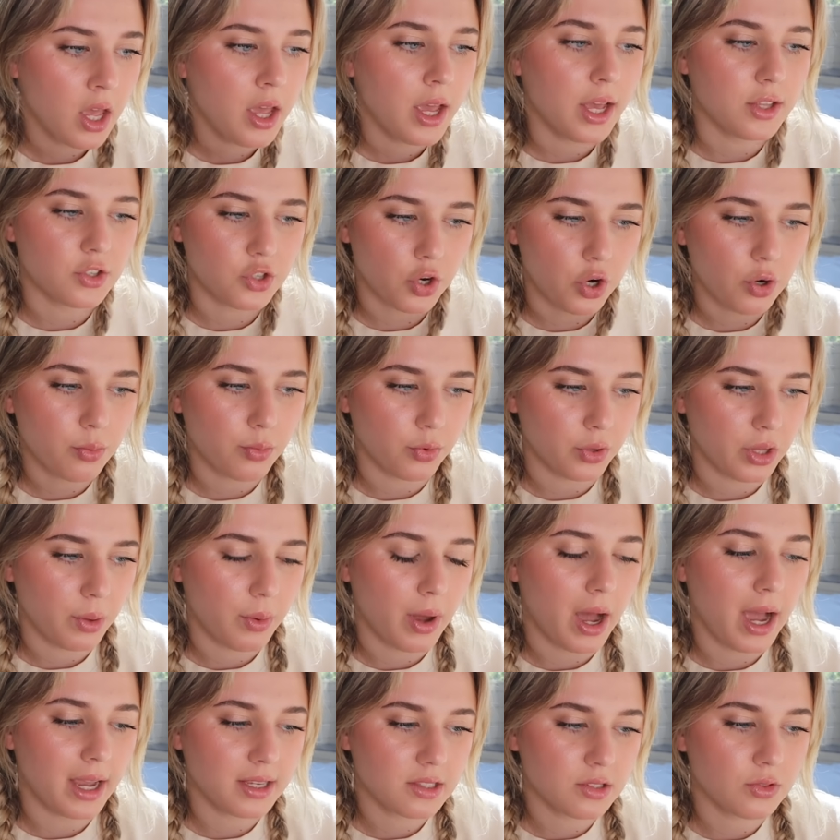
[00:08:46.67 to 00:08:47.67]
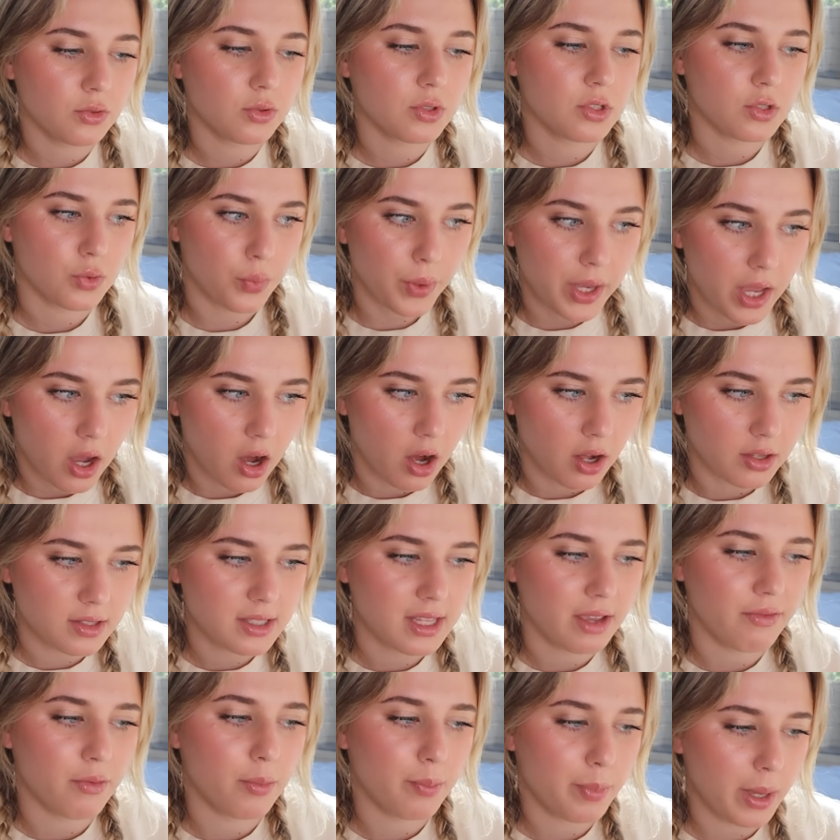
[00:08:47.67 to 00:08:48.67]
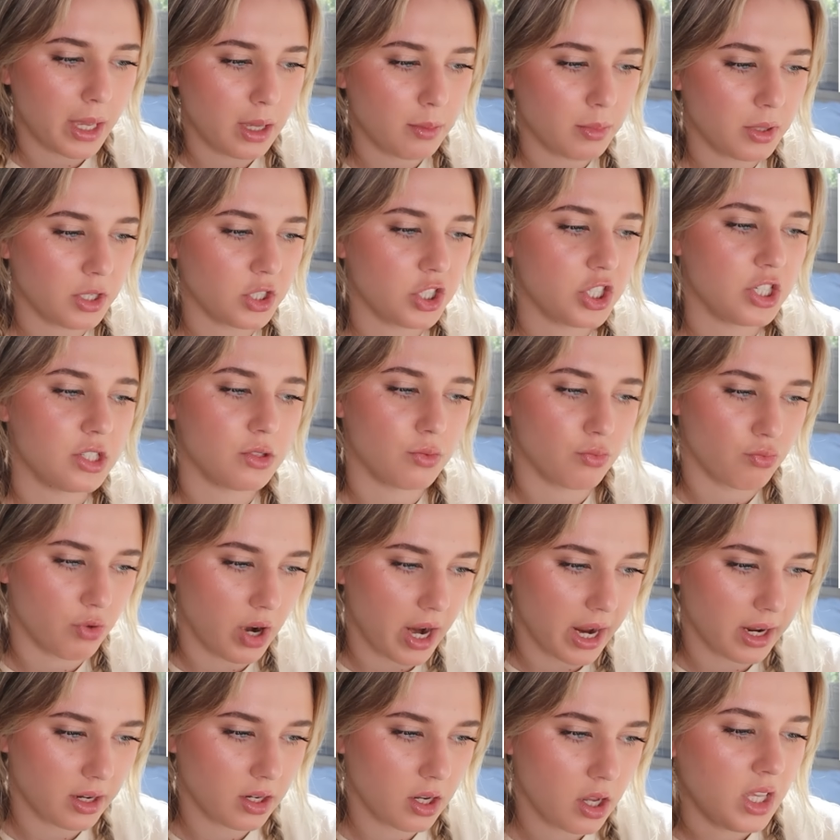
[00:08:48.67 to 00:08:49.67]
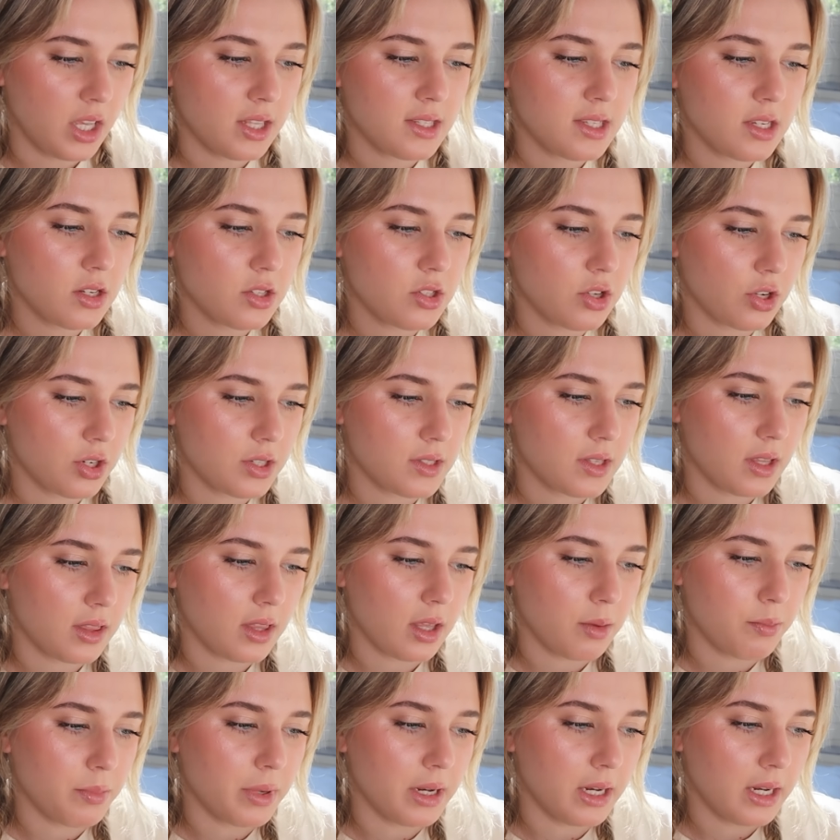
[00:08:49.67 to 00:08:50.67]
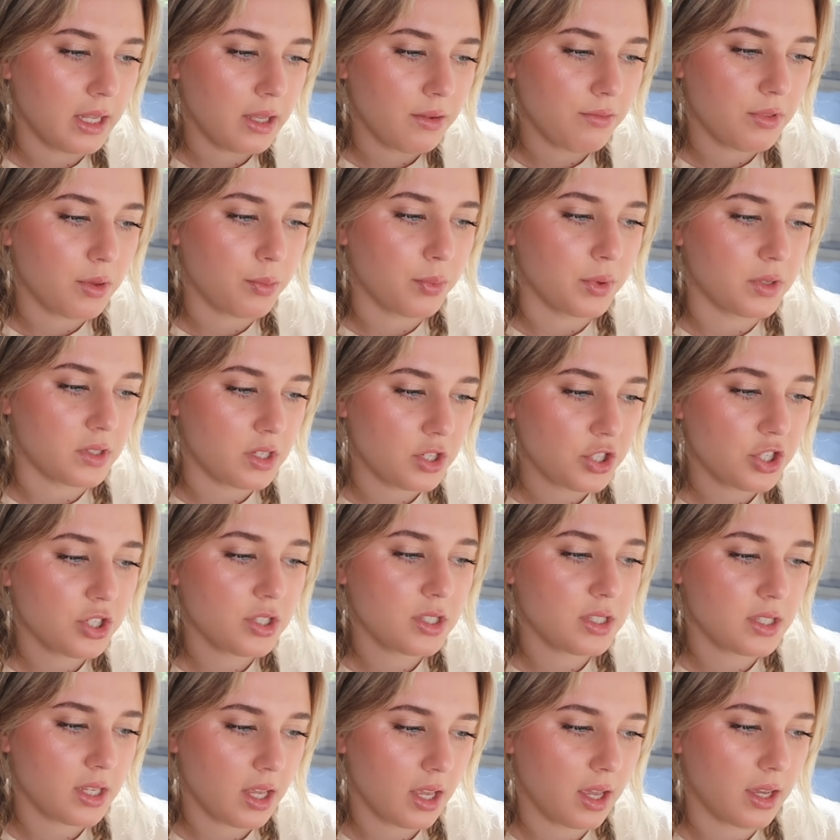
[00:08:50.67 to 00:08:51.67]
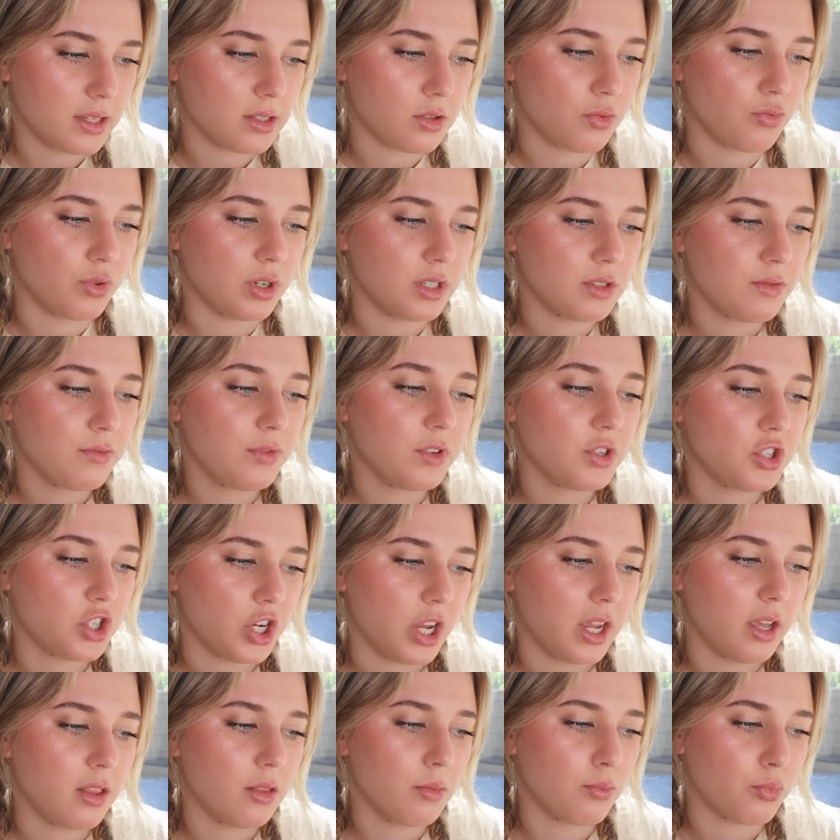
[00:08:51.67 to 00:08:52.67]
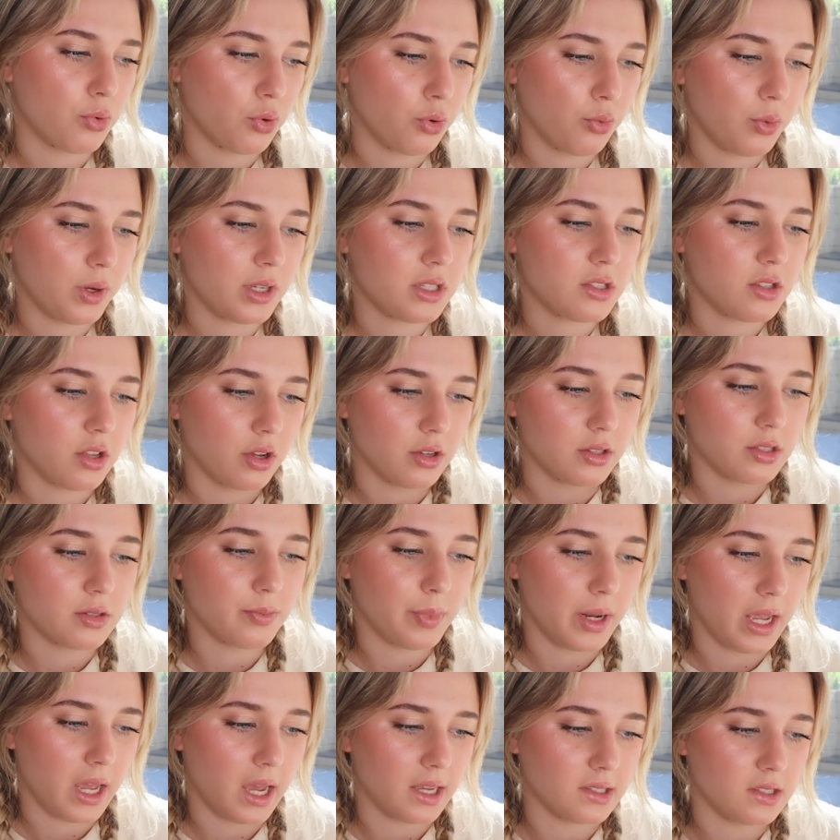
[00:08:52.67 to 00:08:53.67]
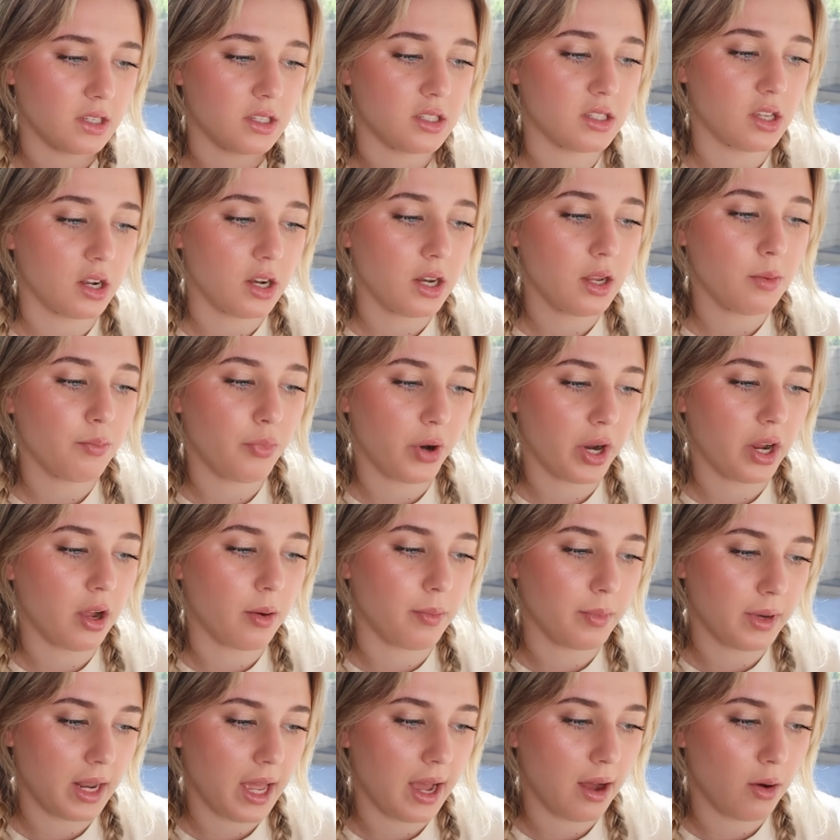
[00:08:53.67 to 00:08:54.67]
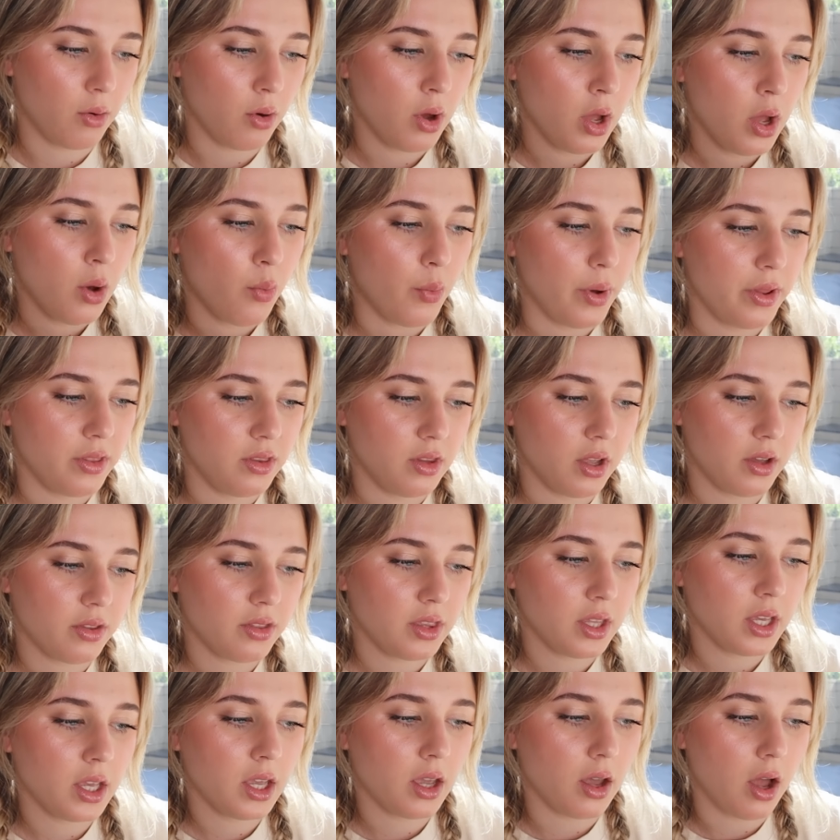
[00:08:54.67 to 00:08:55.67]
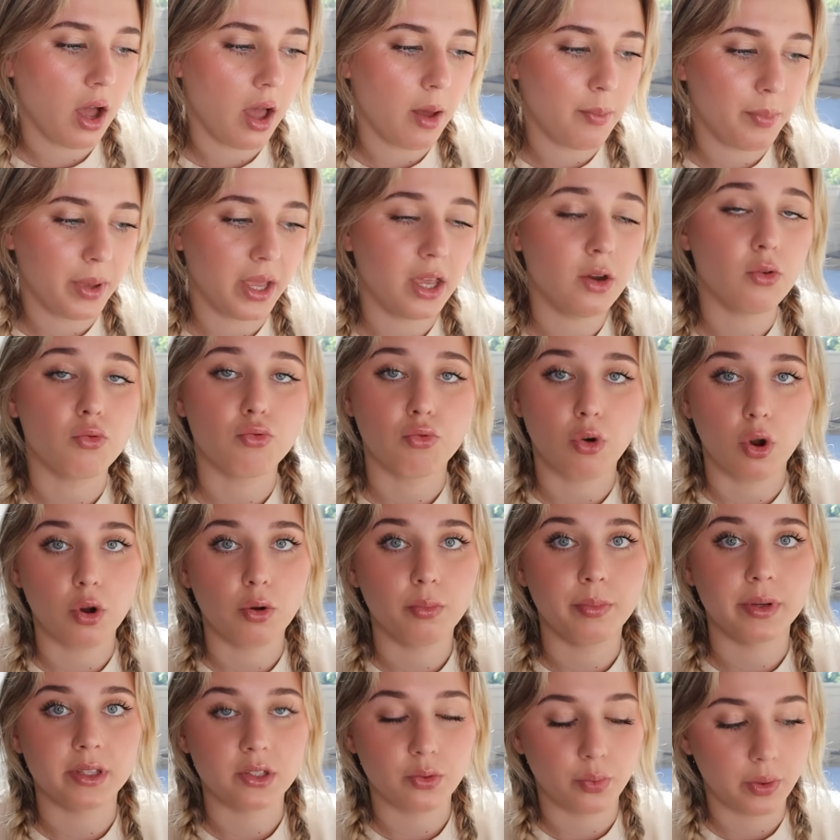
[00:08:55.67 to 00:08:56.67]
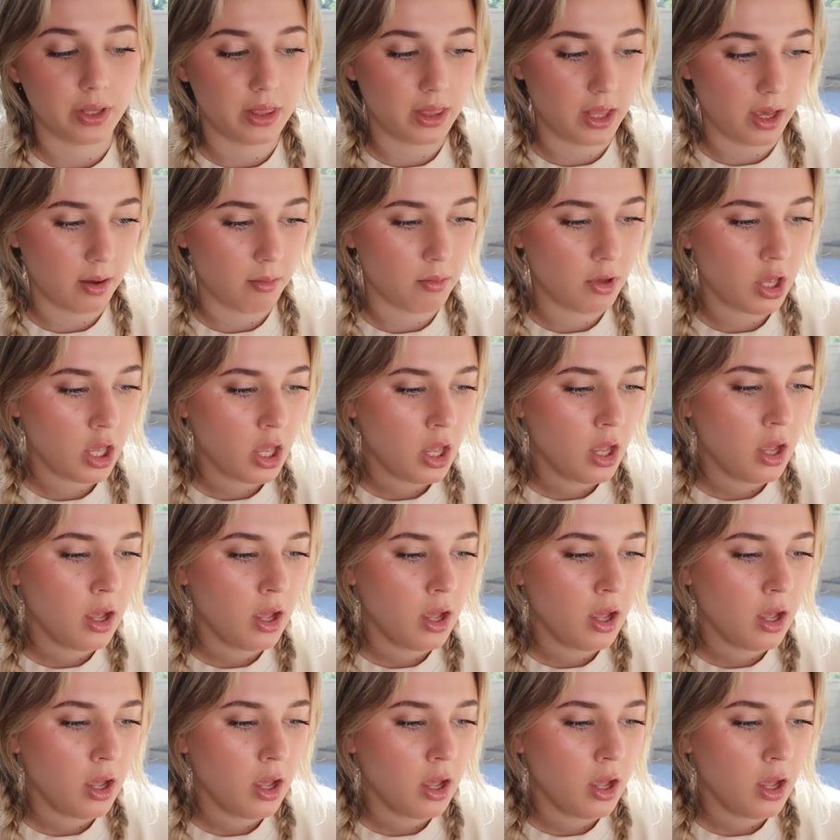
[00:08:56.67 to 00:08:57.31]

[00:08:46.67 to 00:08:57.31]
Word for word: It's horrible. They were high school sweethearts. They have a baby. She's a wreck. The insider told us that they believe the position singer is the reason for Jay and the Broadway star split, as they suddenly break up now when nothing appeared wrong between them.